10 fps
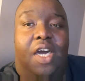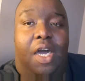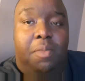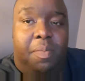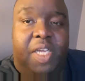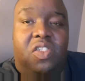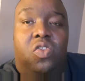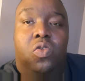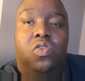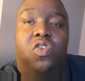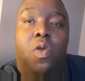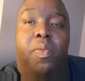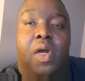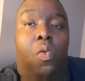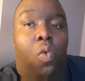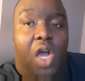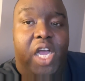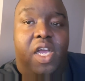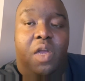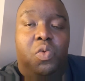I'm about to talk to you about
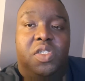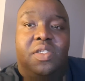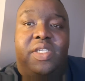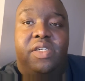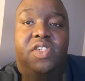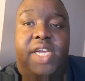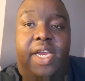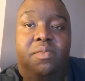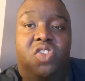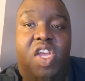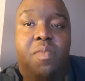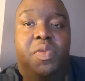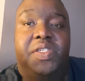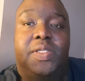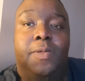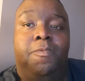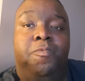why I wouldn't sell to Callum Chambers.